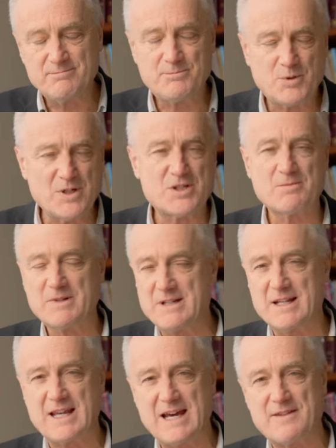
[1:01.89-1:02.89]
principally in
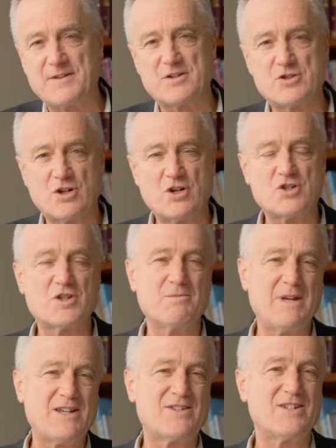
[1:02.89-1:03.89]
the Catholic Church that
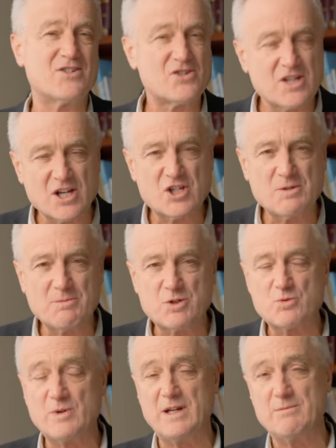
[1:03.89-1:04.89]
makes a distinction
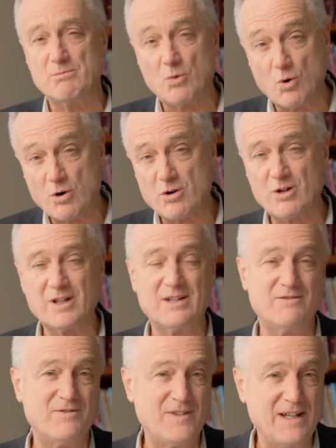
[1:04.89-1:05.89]
between mortal
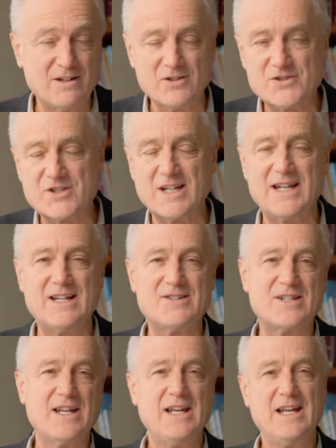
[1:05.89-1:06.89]
and venal sins.